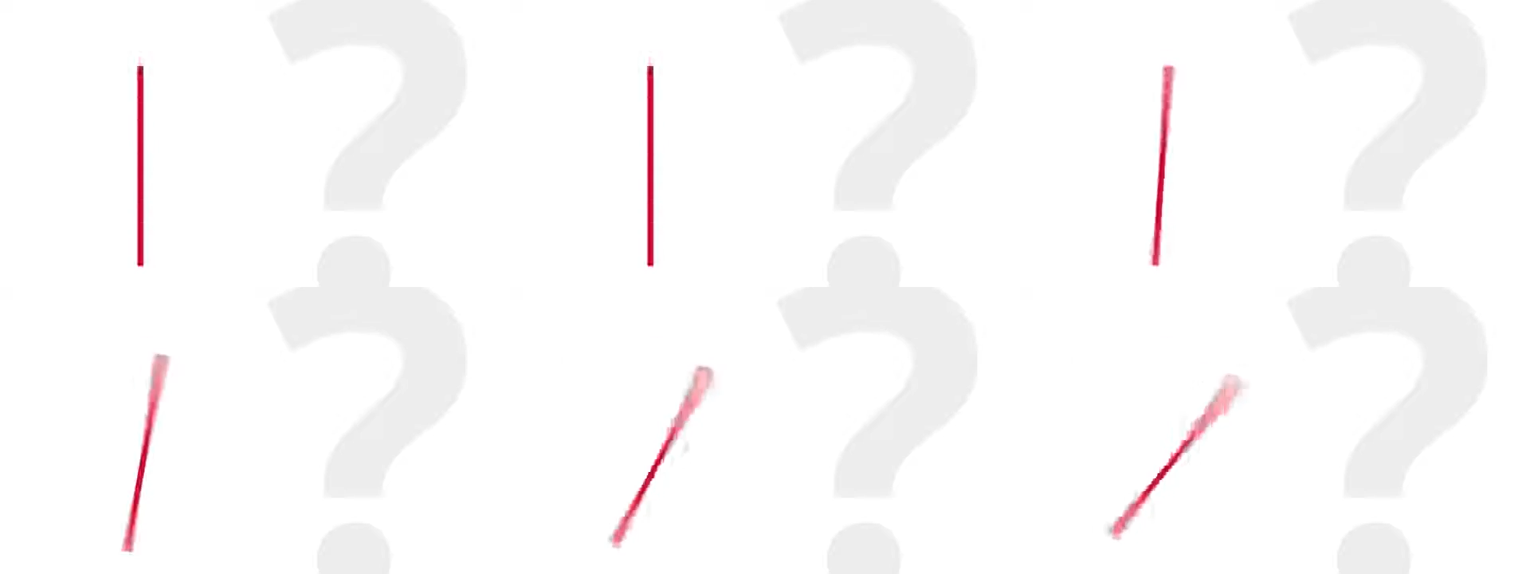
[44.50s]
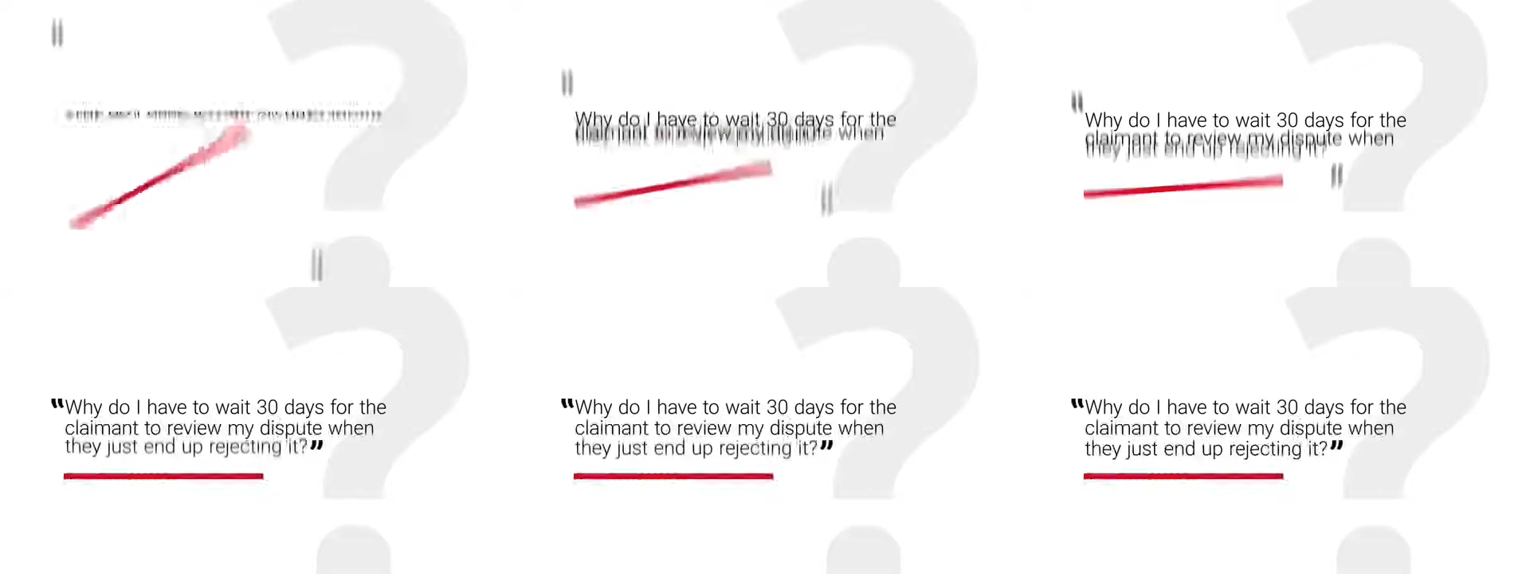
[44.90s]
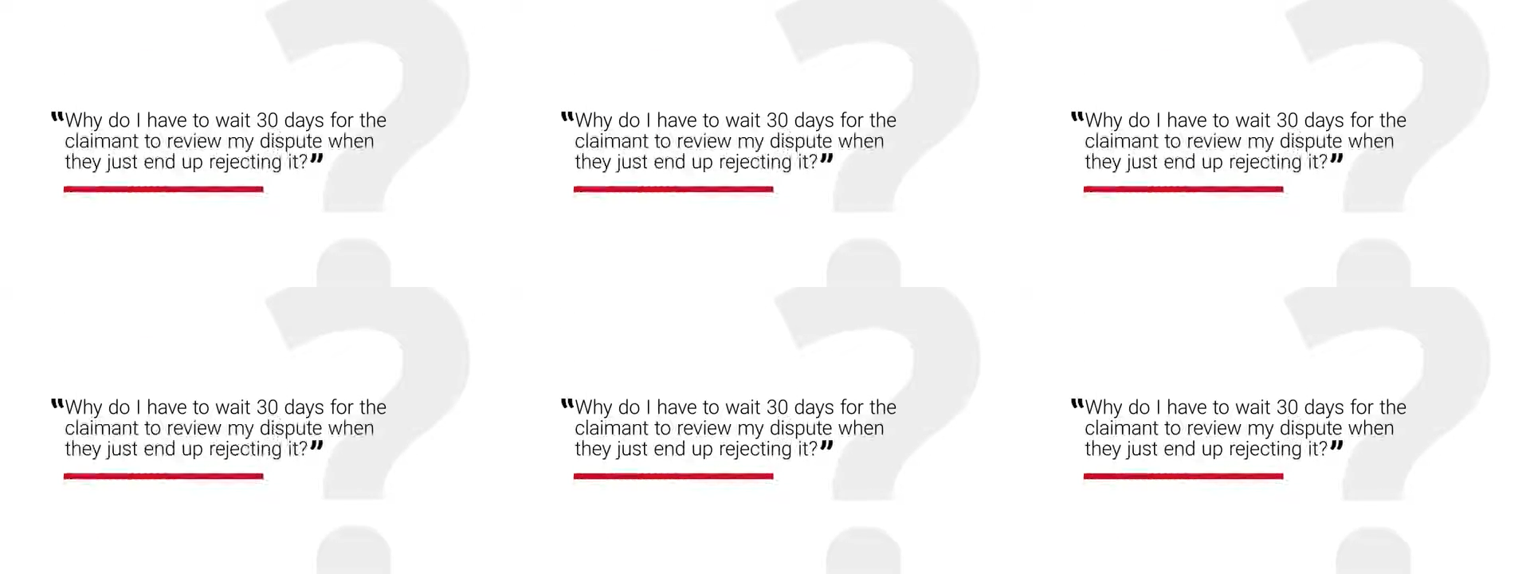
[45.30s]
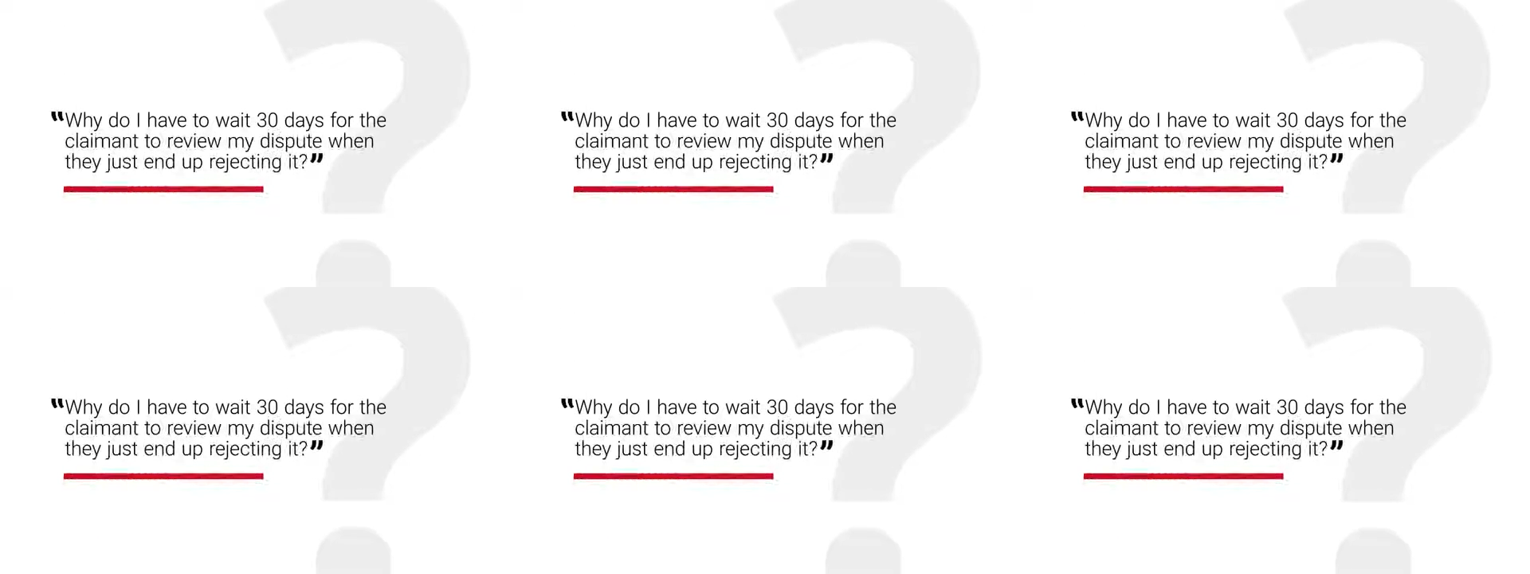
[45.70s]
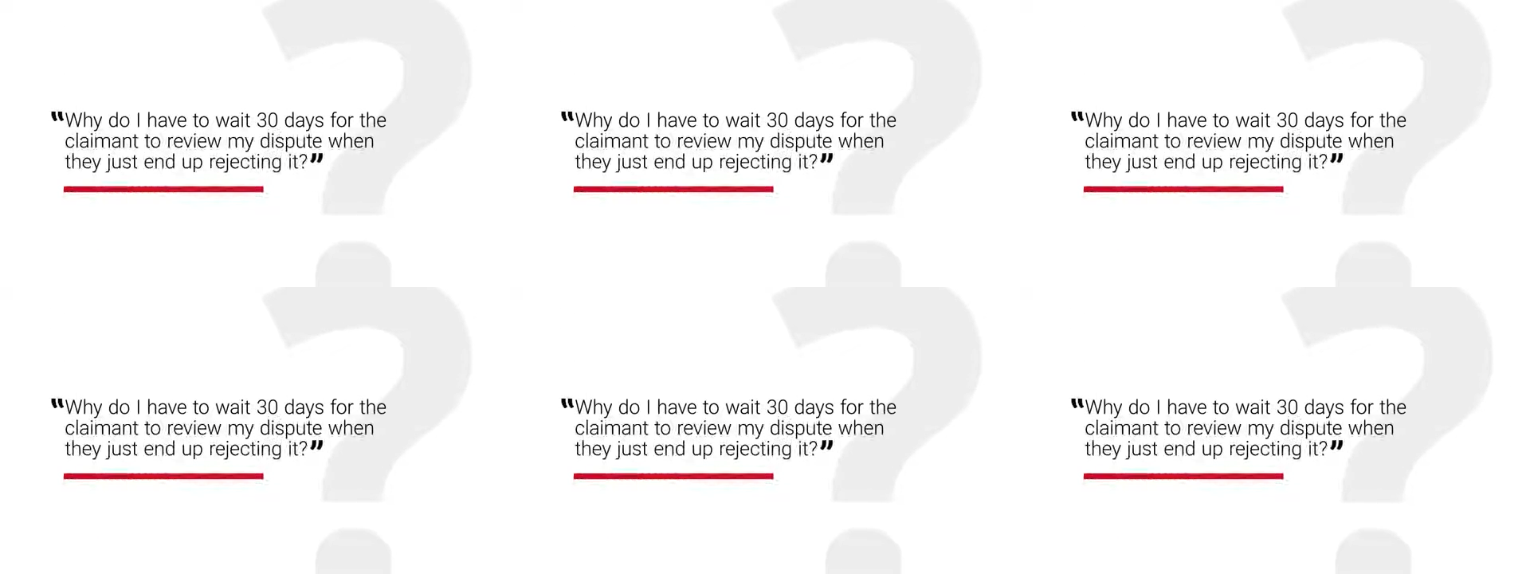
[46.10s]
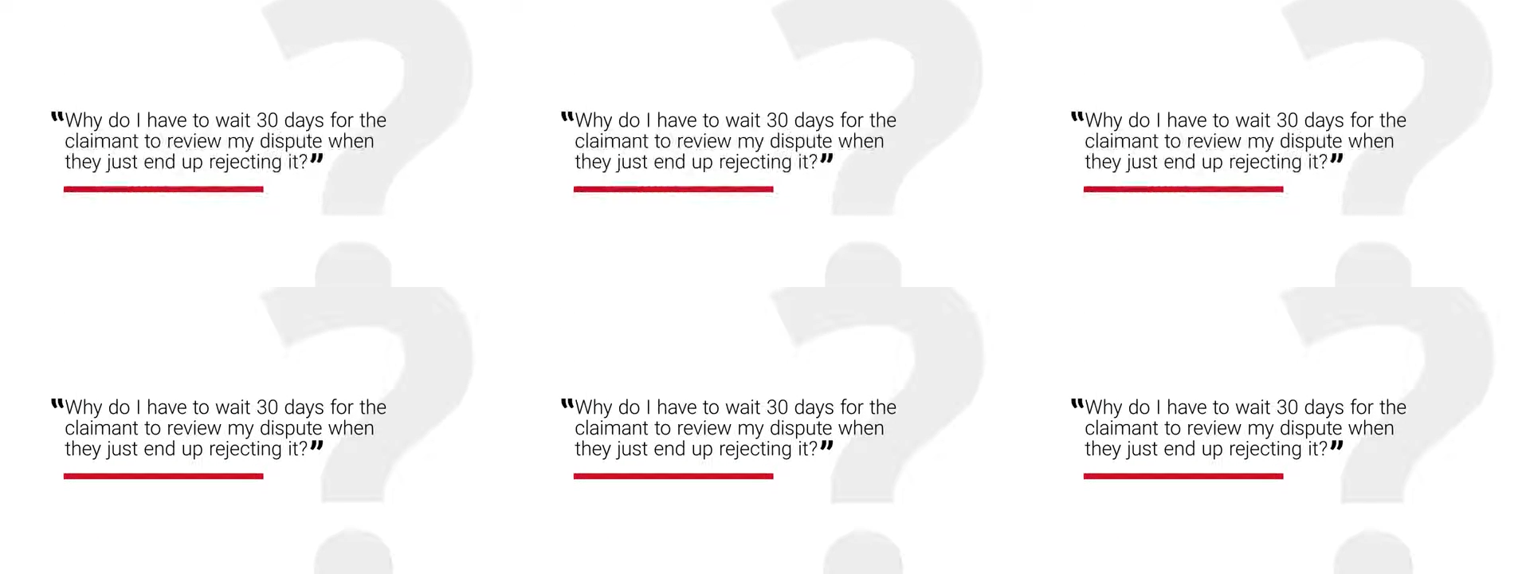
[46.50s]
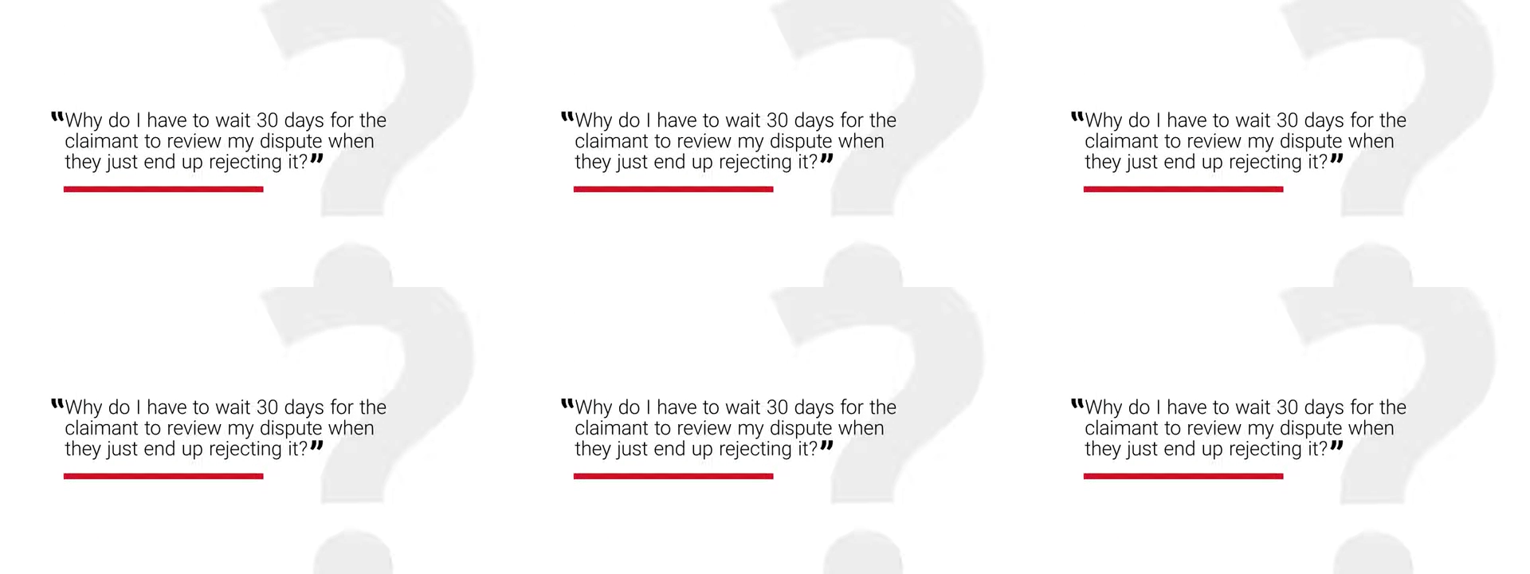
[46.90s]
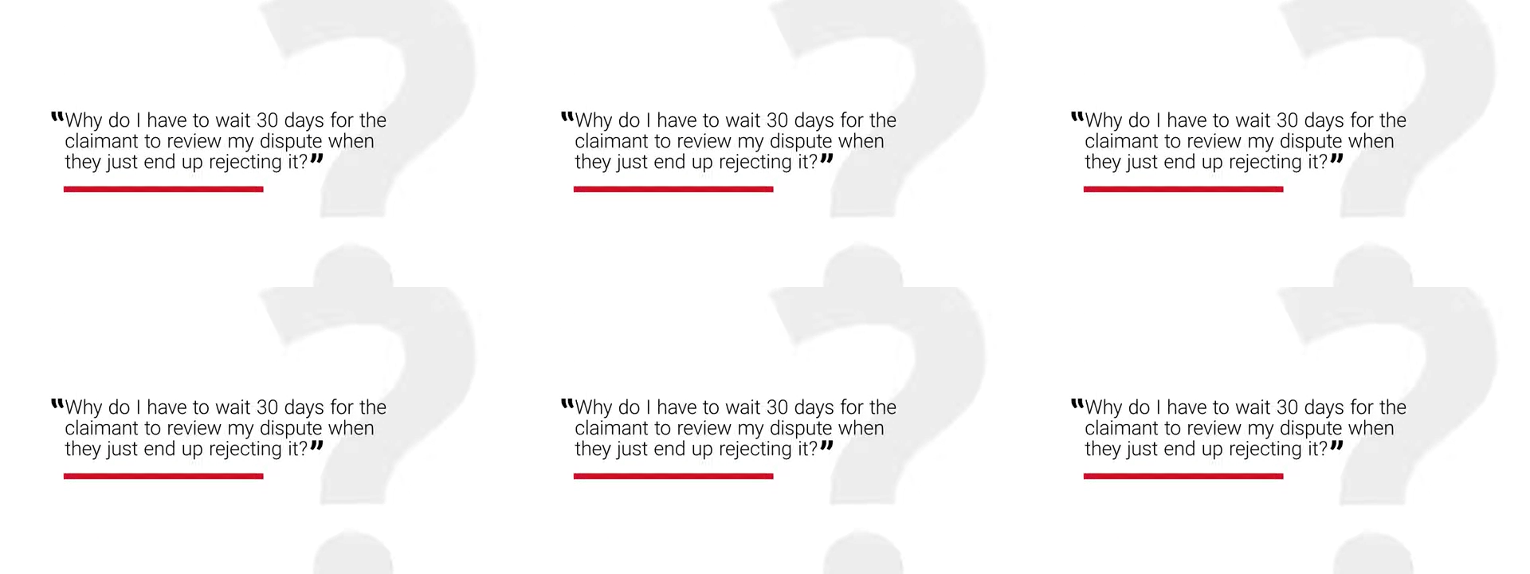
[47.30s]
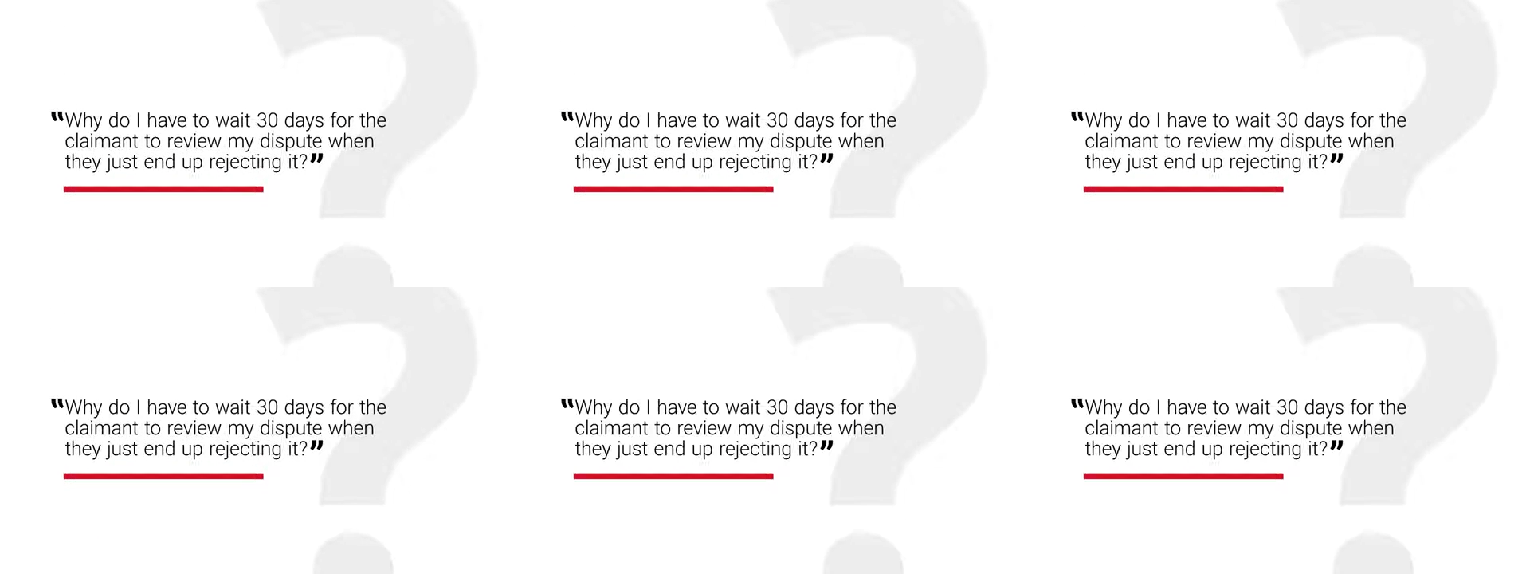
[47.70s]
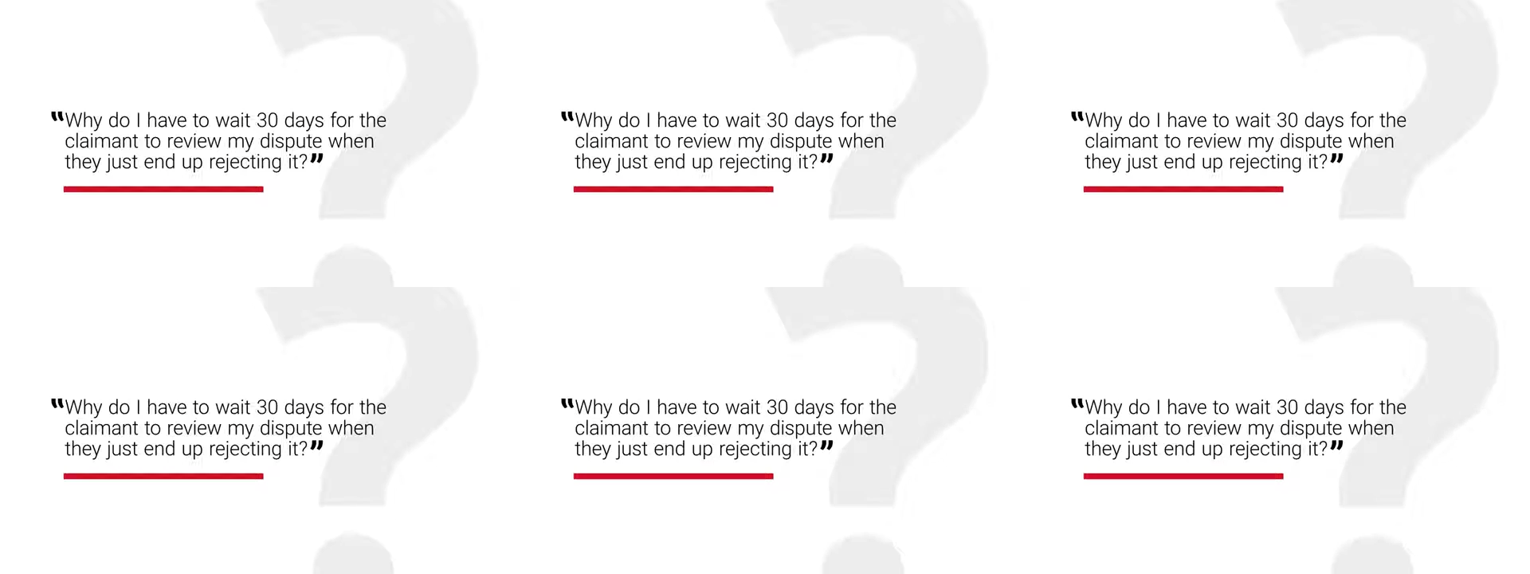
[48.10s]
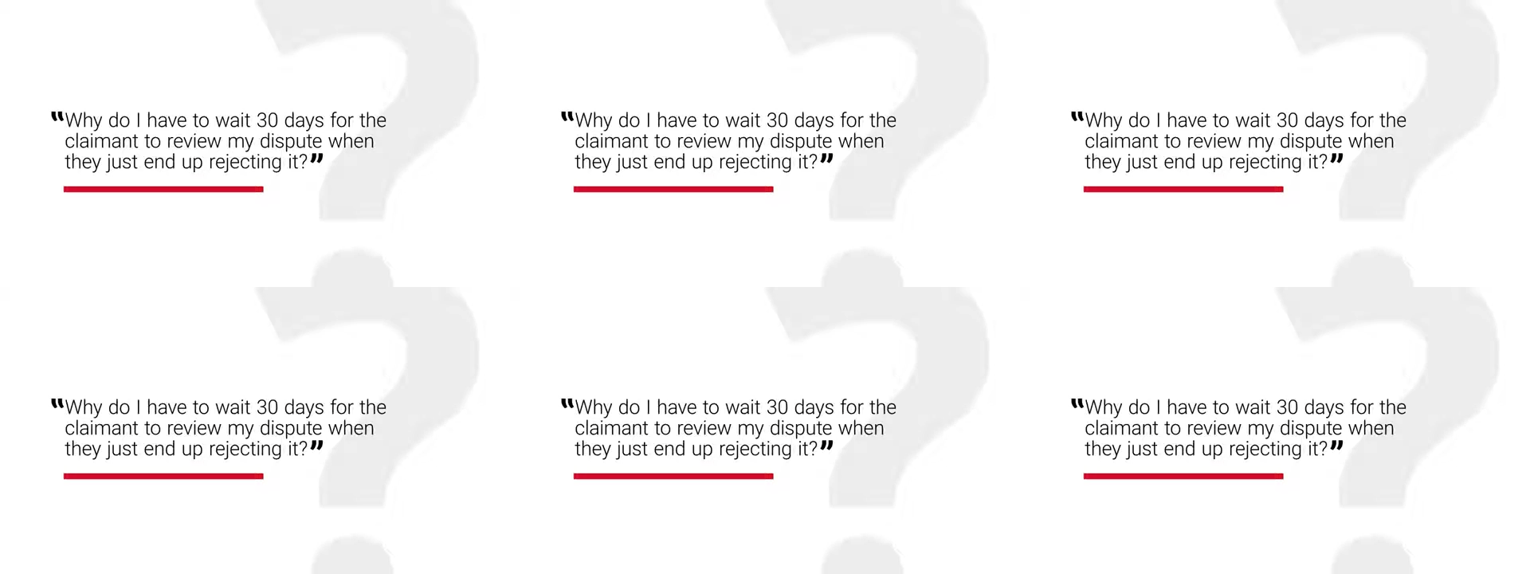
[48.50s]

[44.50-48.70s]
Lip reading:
No face is visible, so there are no lips to read.